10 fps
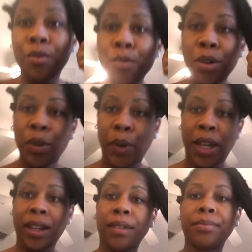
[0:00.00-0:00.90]
real
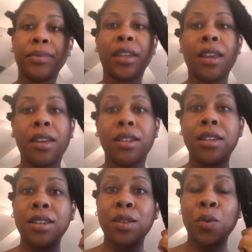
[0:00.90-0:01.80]
quick
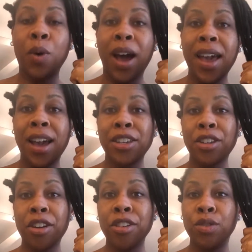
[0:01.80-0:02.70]
just why I
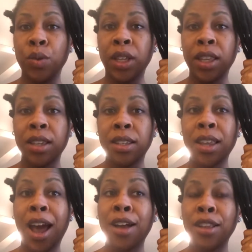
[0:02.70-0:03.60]
started doing this,
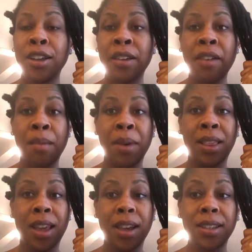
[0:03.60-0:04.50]
how long I've had my
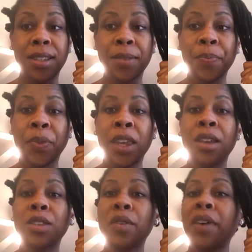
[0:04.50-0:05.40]
locks.
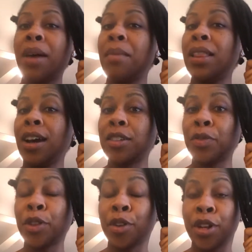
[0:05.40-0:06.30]
So I've had my locks
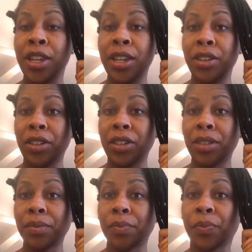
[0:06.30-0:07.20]
for 30
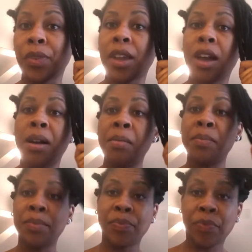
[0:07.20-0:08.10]
years.
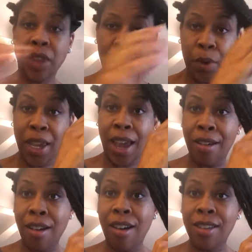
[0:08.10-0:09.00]
Um, if we
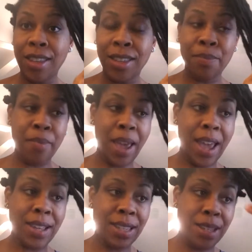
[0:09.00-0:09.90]
count all these
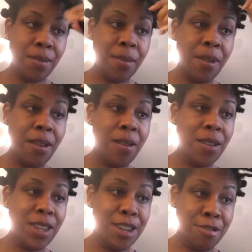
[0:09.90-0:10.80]
past
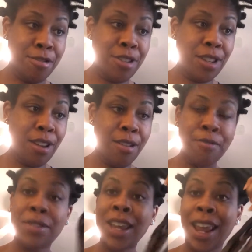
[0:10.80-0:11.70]
years
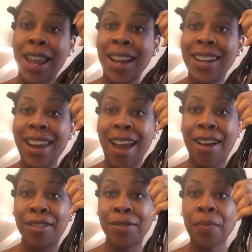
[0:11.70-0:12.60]
of taking down.